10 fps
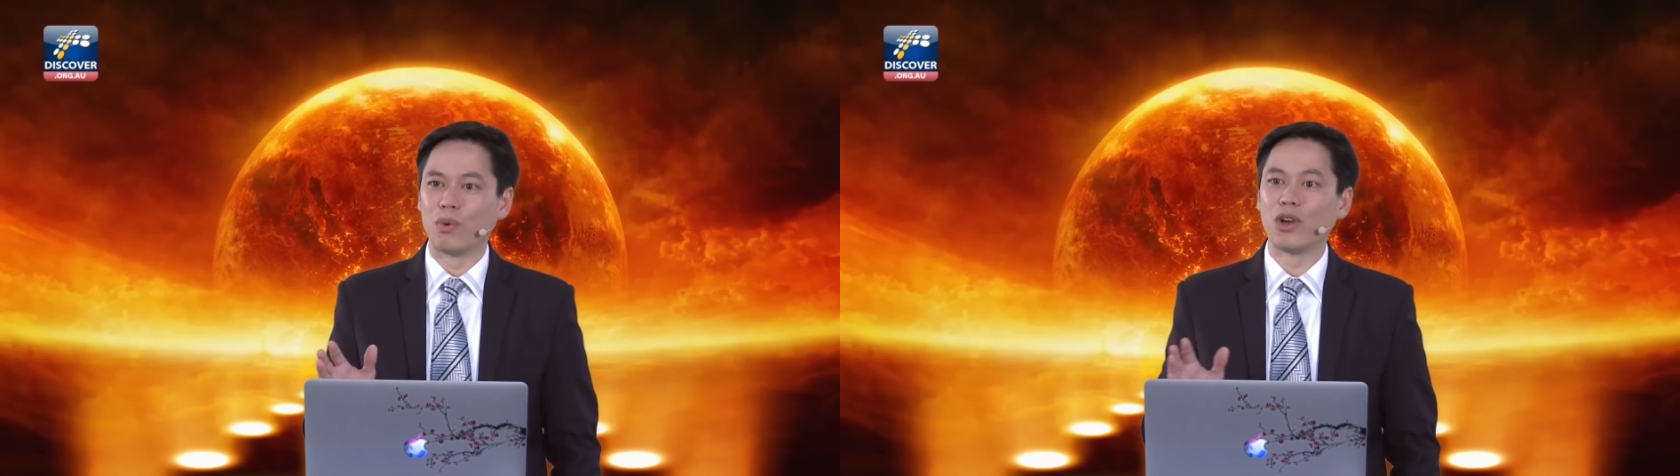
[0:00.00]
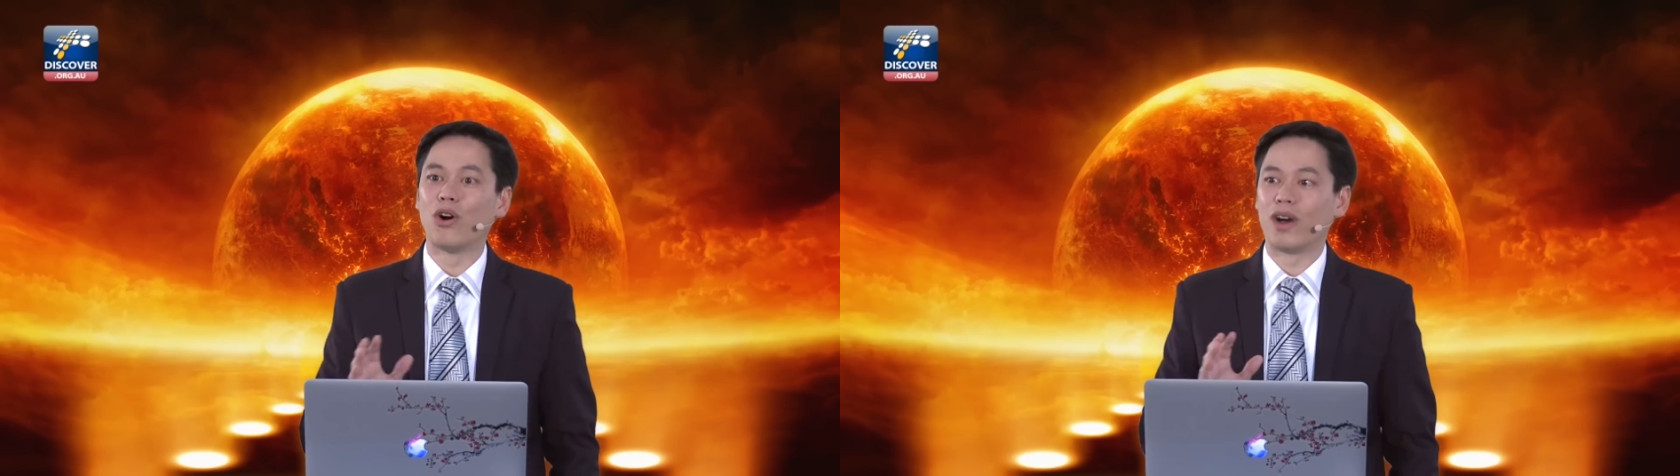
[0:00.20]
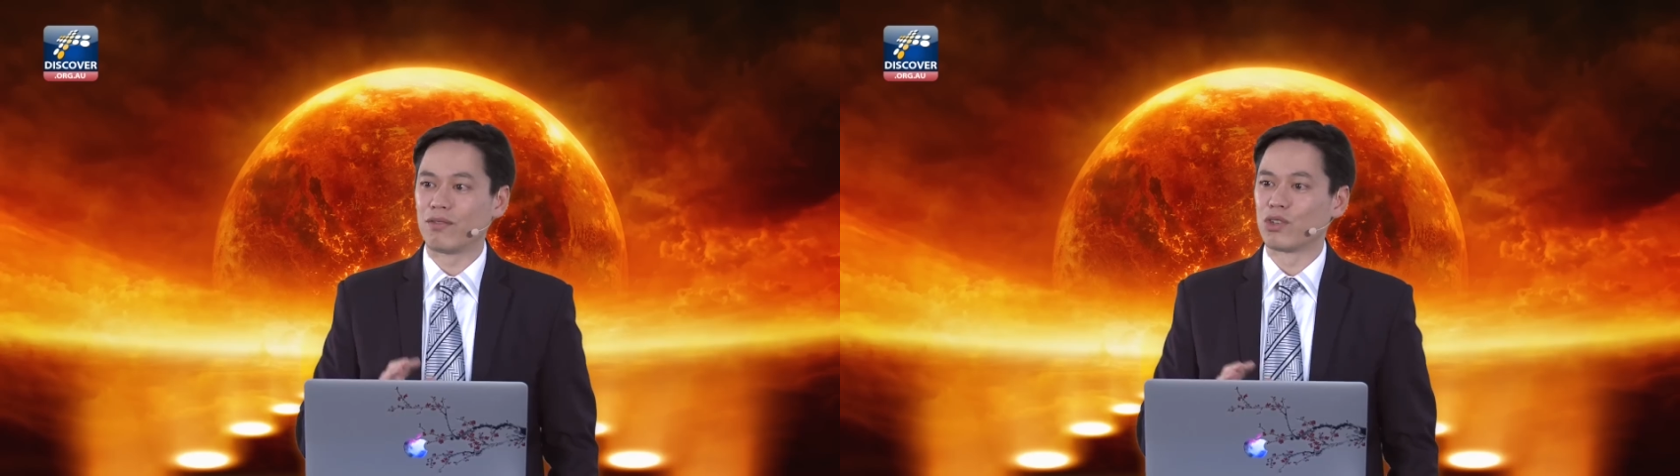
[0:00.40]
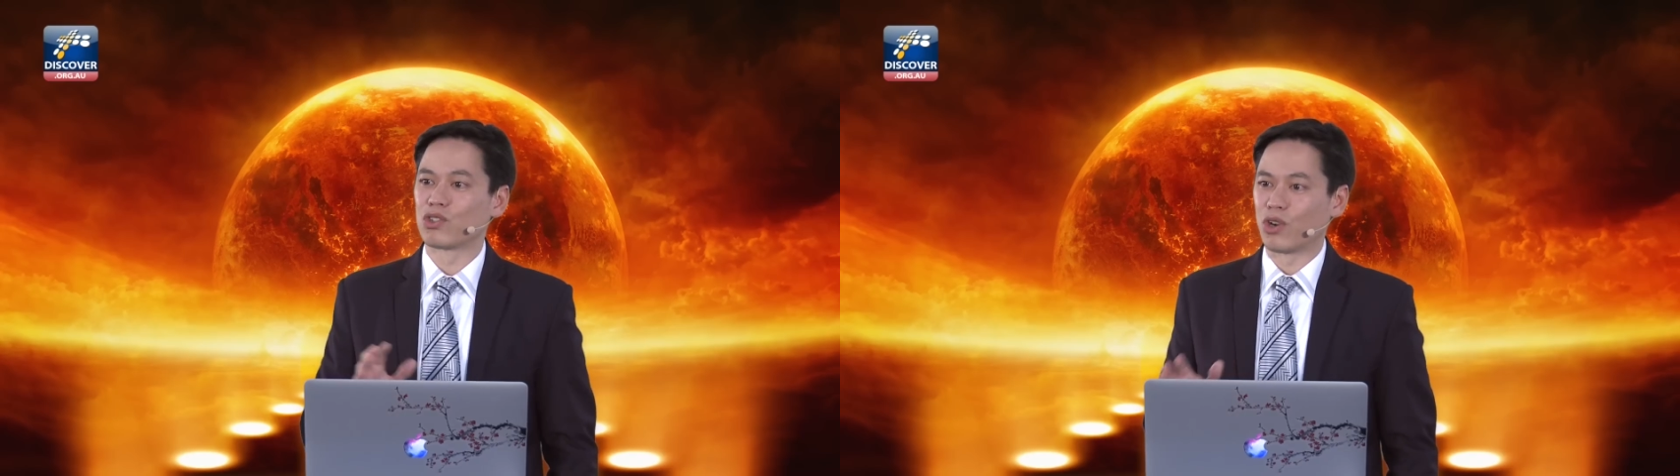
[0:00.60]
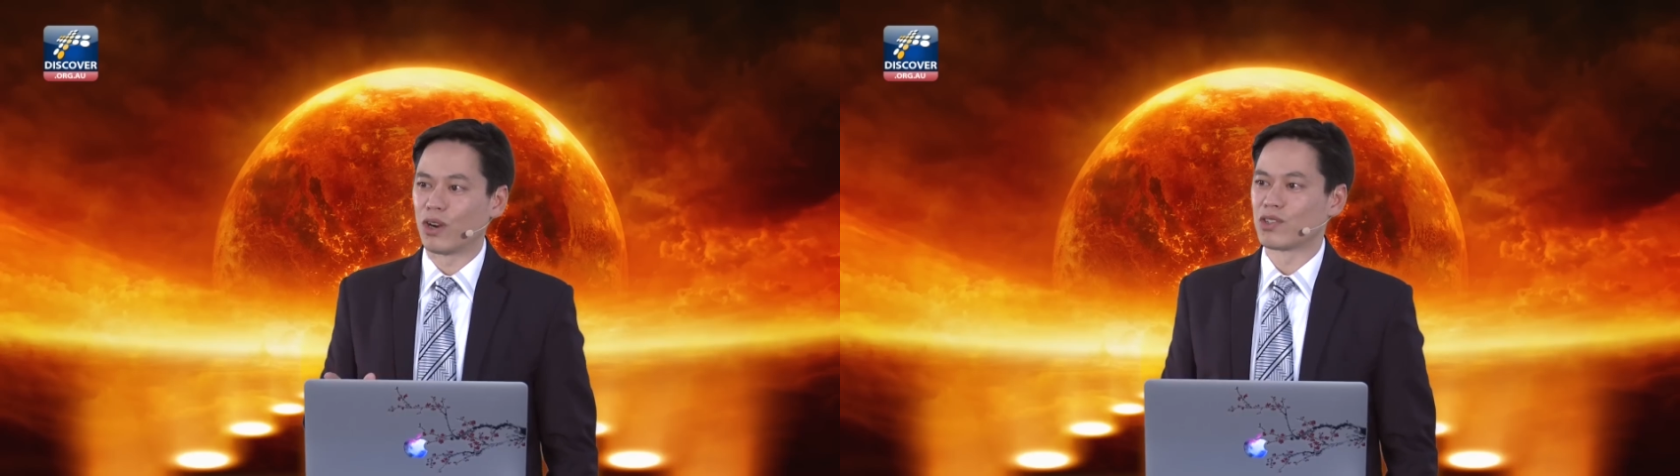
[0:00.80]
we all have to
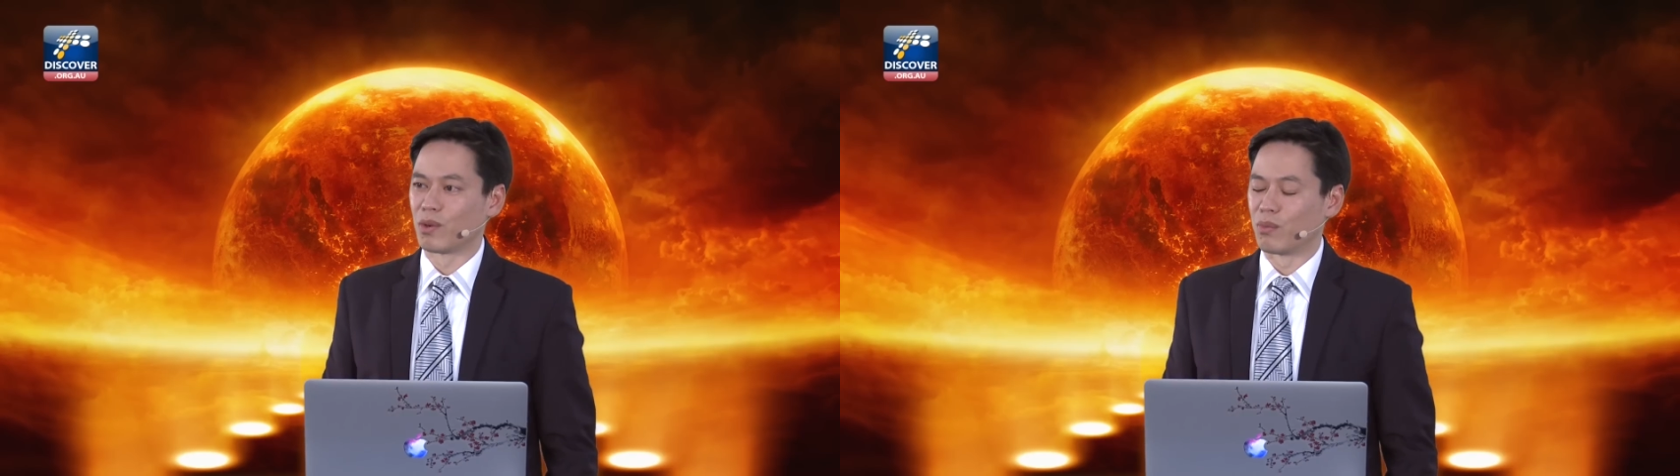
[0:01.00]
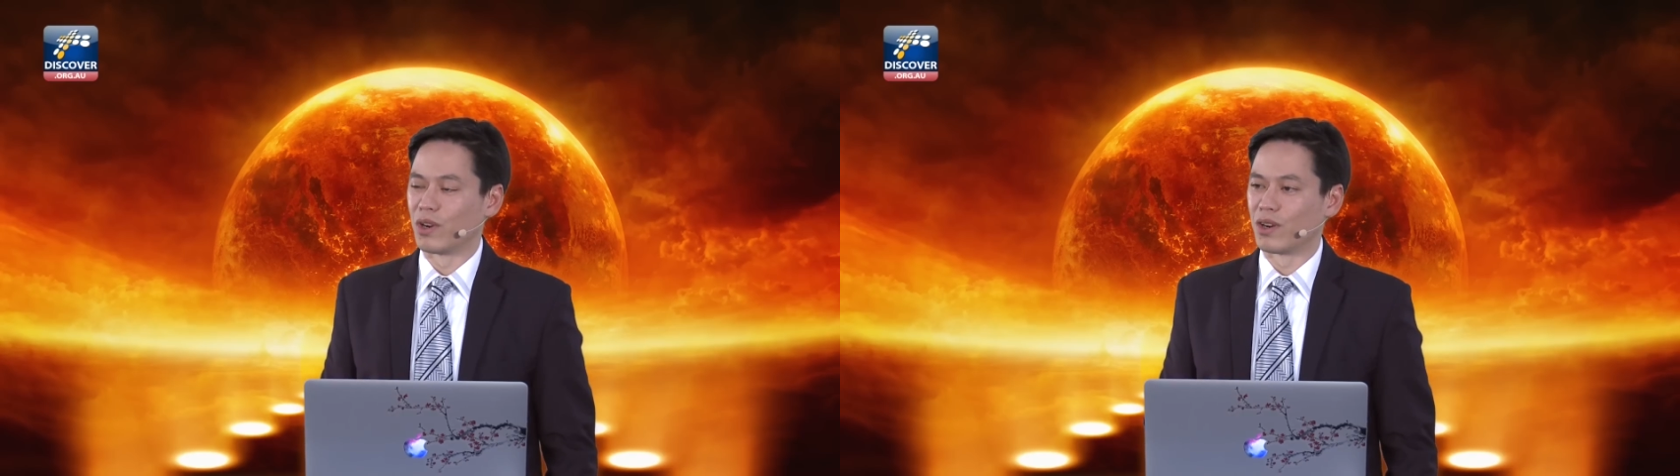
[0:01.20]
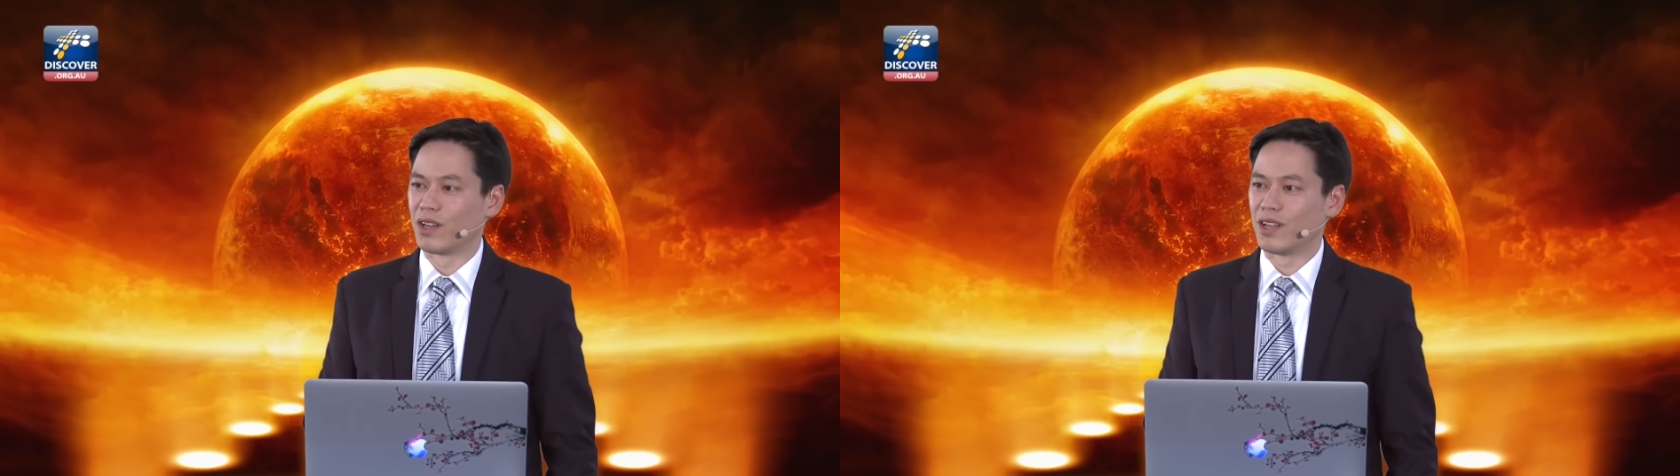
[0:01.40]
start somewhere.